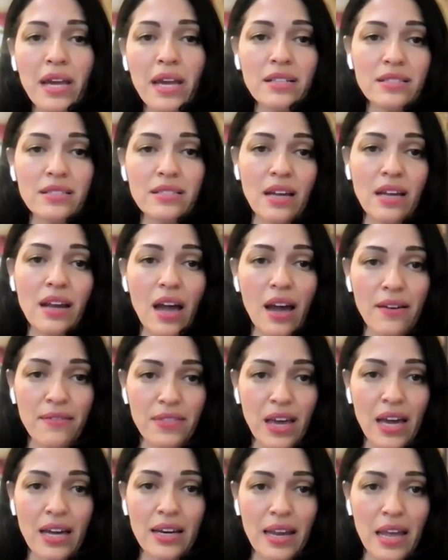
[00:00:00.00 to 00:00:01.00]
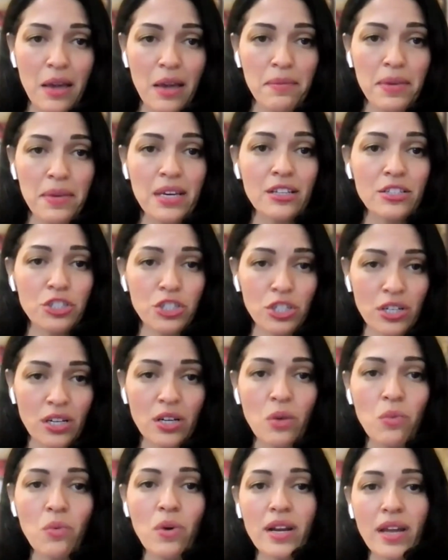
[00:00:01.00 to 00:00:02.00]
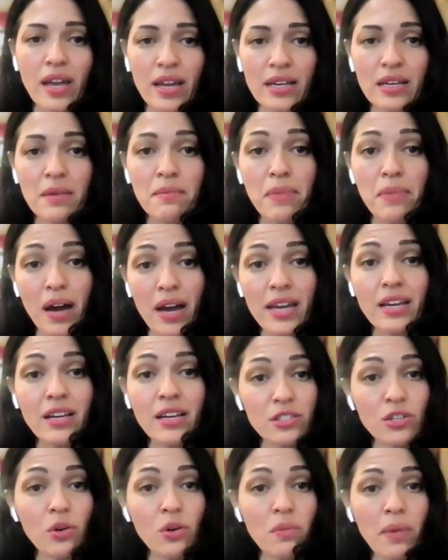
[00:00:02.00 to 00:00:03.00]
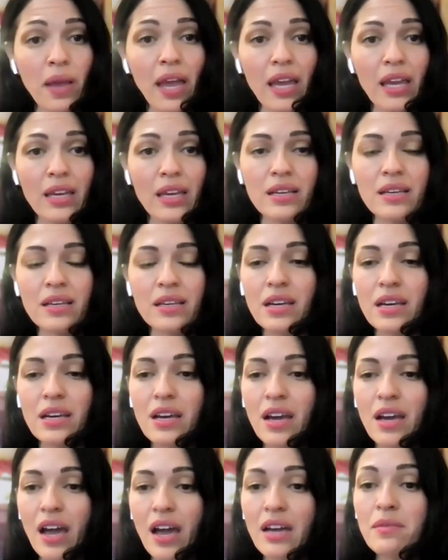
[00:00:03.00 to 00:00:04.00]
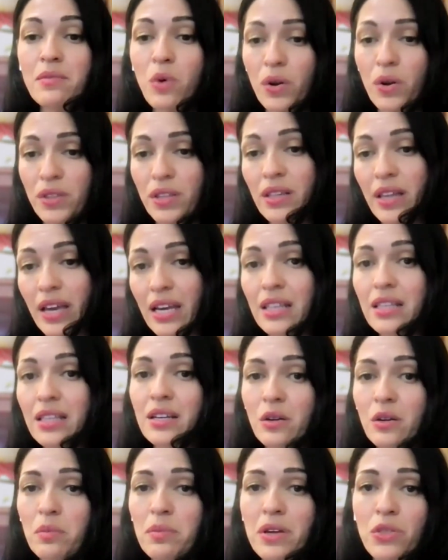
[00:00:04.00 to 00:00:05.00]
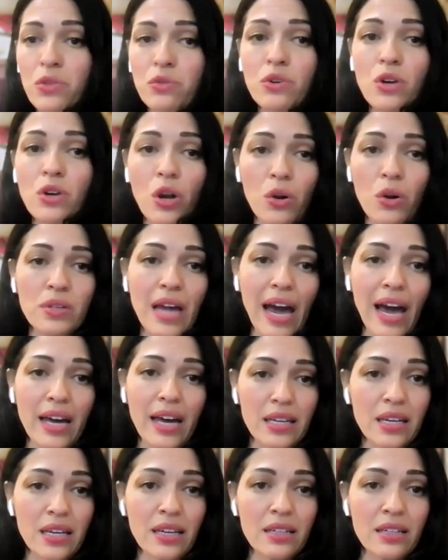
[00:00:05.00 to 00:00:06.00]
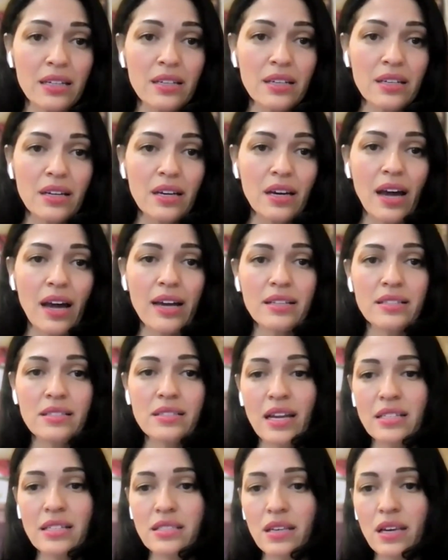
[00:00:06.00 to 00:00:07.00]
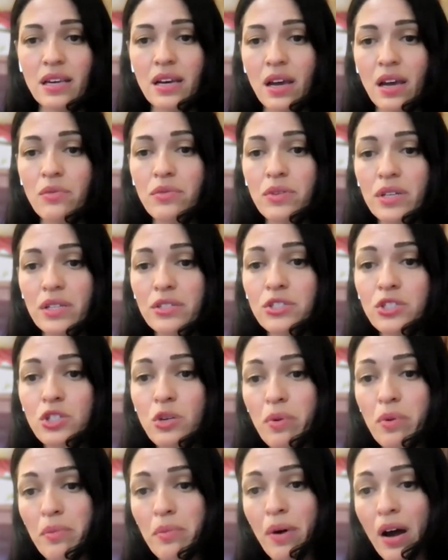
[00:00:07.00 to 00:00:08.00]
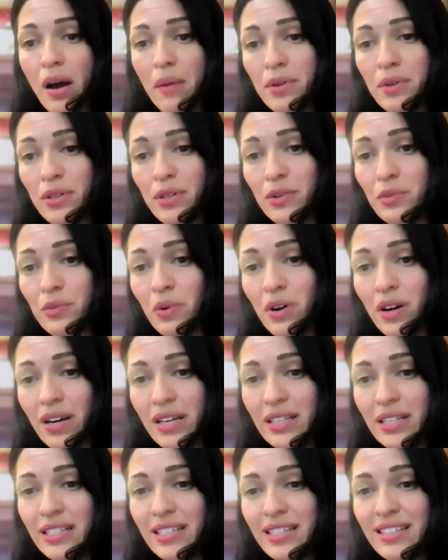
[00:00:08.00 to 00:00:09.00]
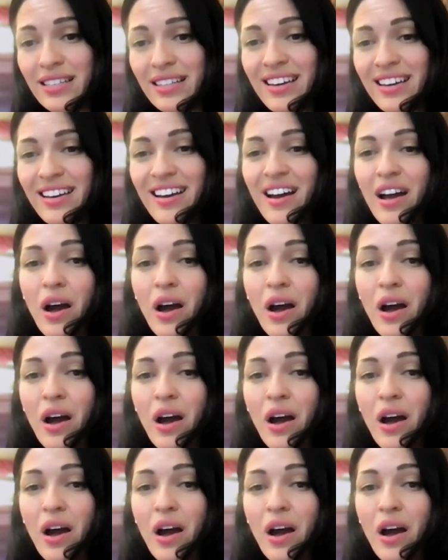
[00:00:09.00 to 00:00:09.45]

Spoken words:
domains that have that name, because you're going to want to end up buying a domain. And more than likely, it'll be through GoDaddy, as that's a really super popular one.